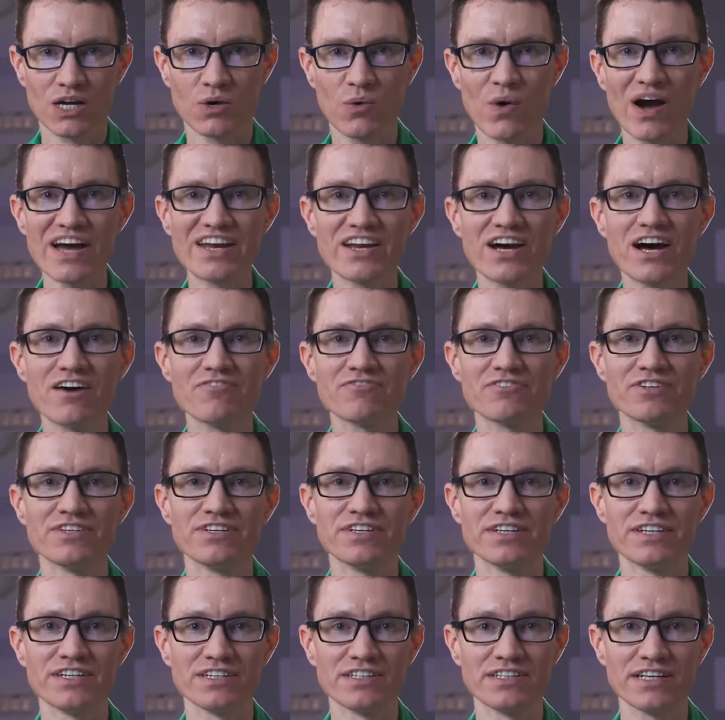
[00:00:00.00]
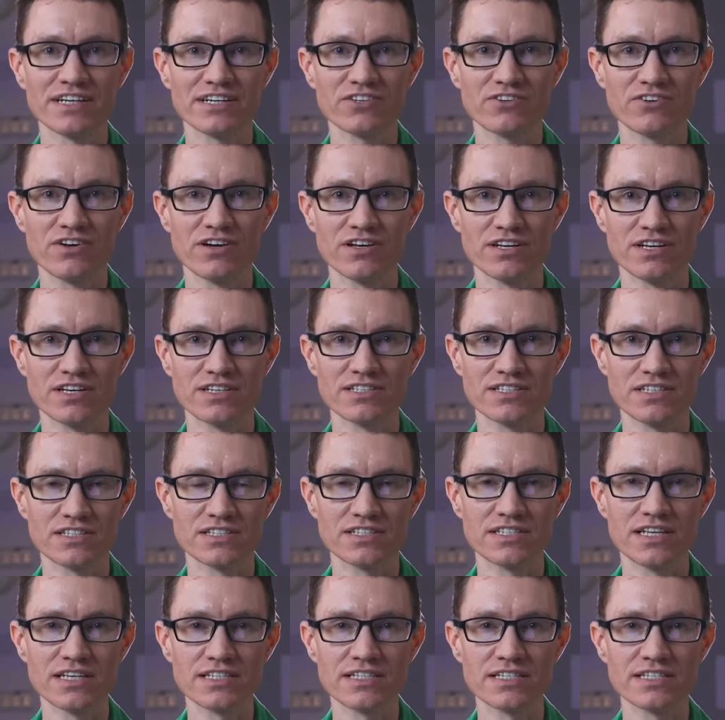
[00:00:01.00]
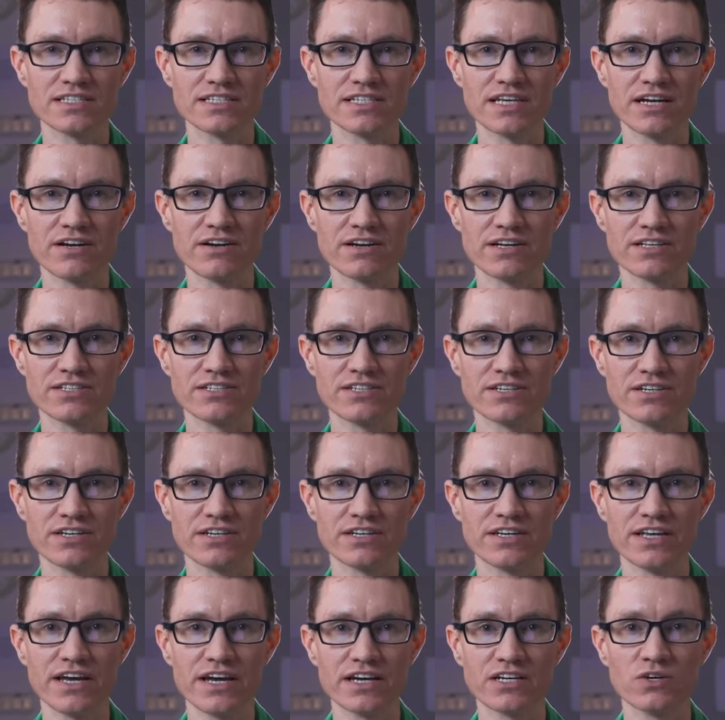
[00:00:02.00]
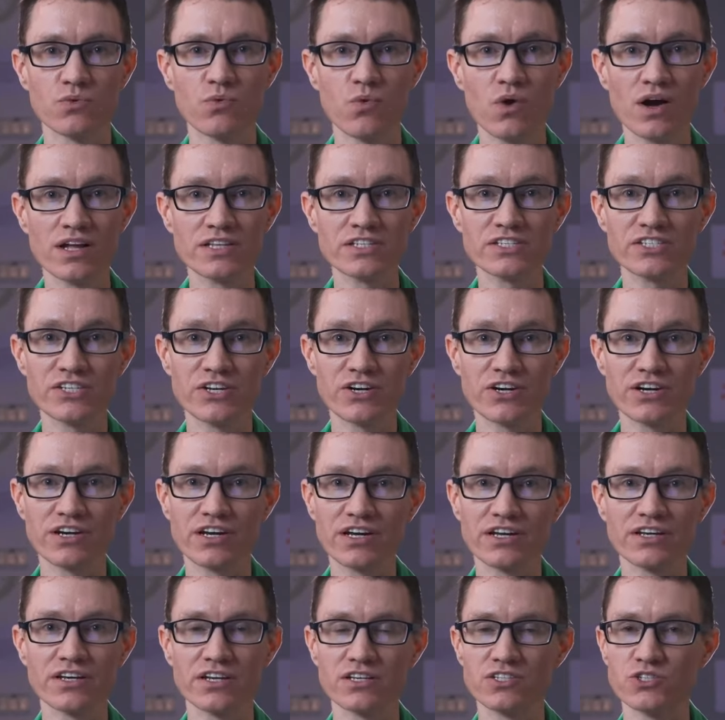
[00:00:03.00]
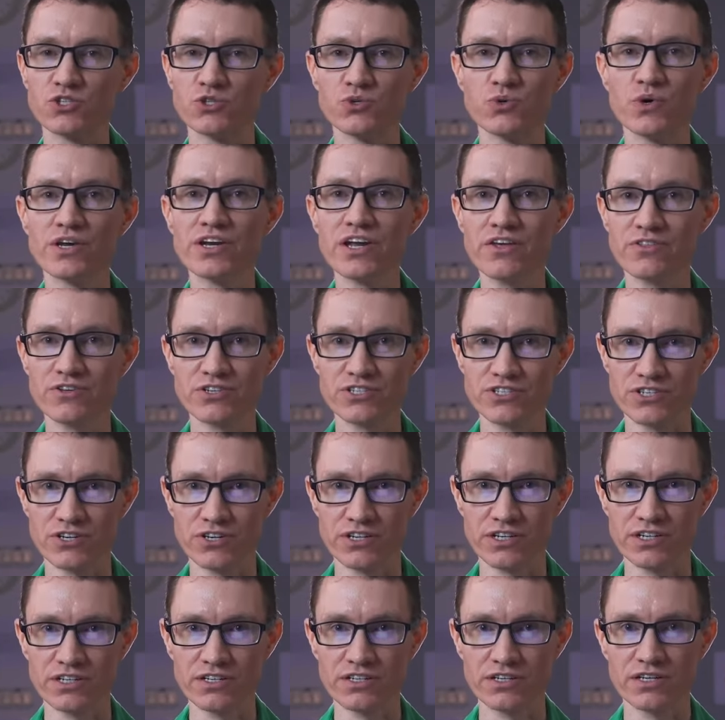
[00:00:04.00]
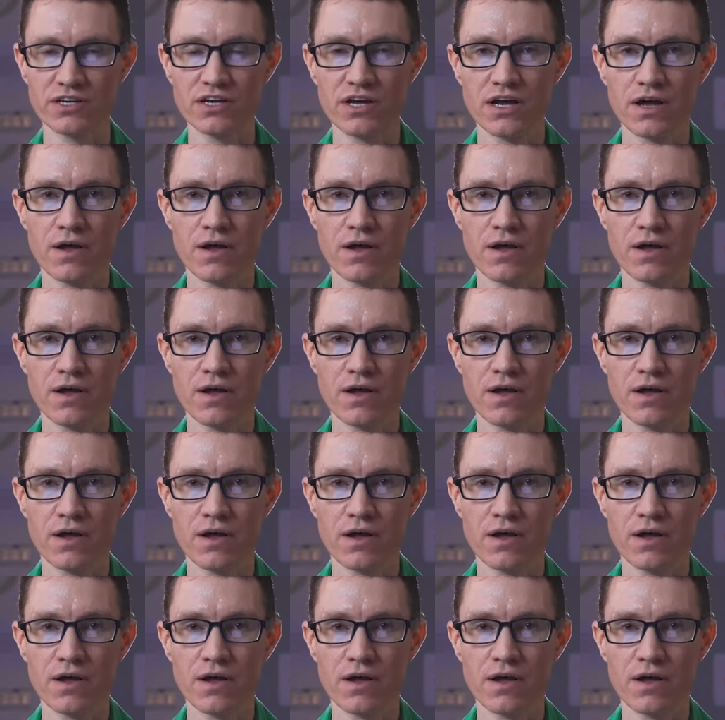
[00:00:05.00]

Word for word: Quite often in electronics, it's necessary to connect one circuit to another circuit.